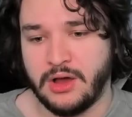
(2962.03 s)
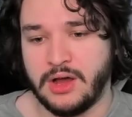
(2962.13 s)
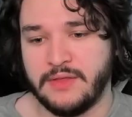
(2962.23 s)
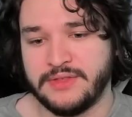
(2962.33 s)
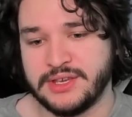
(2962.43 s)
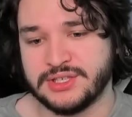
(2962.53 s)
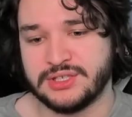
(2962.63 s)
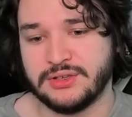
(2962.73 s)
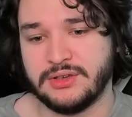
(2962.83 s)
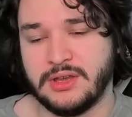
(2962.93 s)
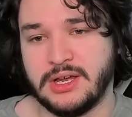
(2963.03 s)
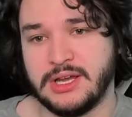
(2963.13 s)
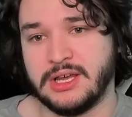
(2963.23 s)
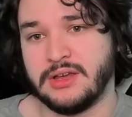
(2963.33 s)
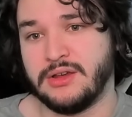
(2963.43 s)
on this
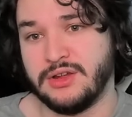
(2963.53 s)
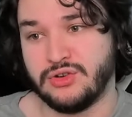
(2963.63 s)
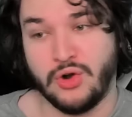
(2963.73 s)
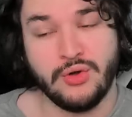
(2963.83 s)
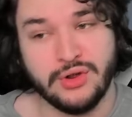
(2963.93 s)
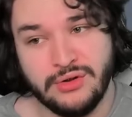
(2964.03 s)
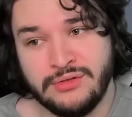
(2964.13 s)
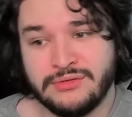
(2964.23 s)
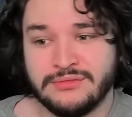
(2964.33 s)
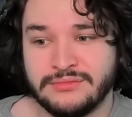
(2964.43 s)
Grogu.